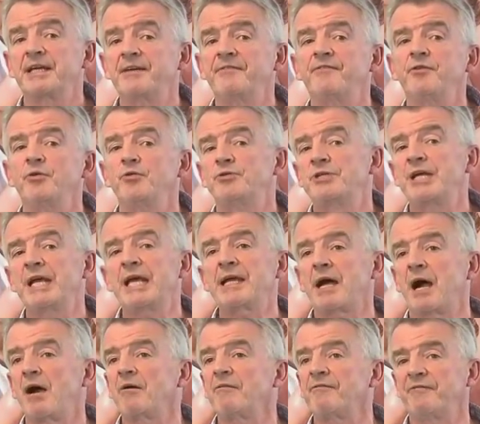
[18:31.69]
if you take
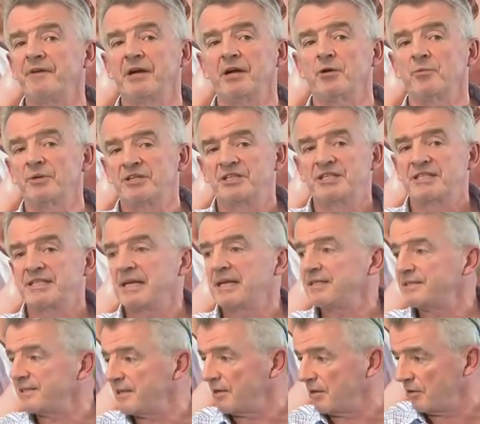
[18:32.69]
our figure, which is
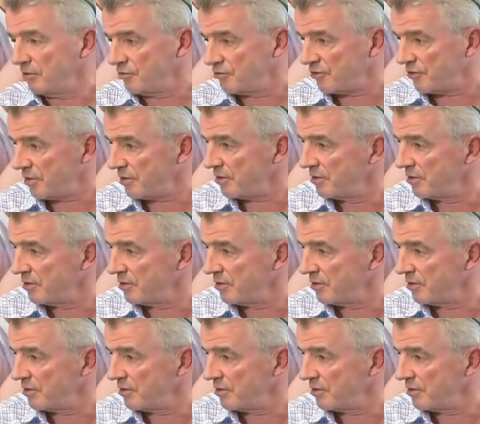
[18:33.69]
less than 100,